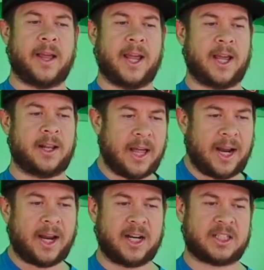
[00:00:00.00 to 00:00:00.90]
and
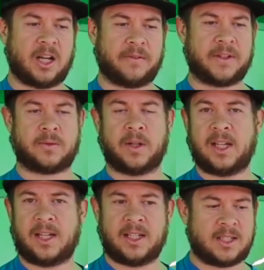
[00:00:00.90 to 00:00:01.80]
that kind of stuff. It's
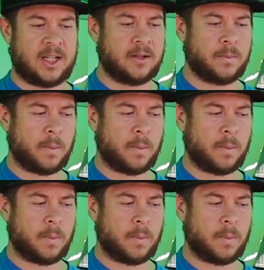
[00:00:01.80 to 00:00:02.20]
really easy.